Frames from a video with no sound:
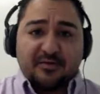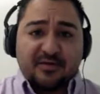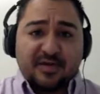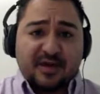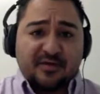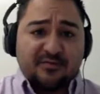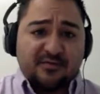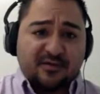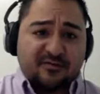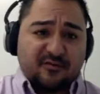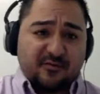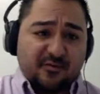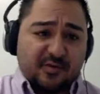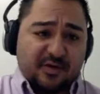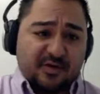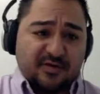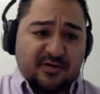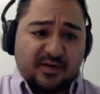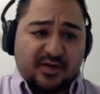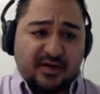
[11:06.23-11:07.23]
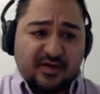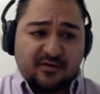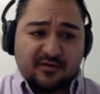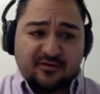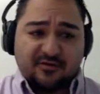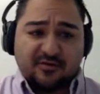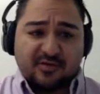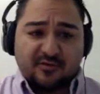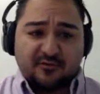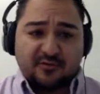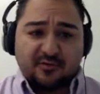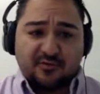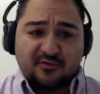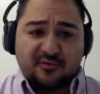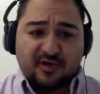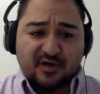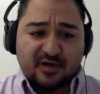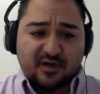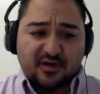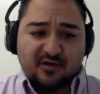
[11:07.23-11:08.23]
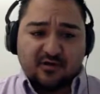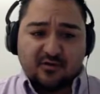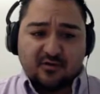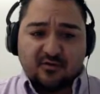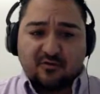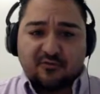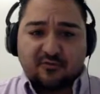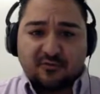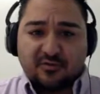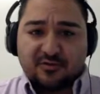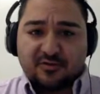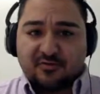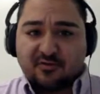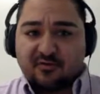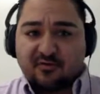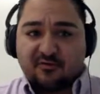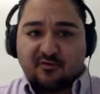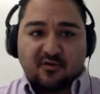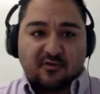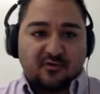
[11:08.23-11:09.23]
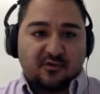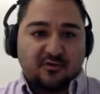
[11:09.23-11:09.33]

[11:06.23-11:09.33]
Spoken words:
Yeah, that's correct. A lot of the stuff was local storage to the server,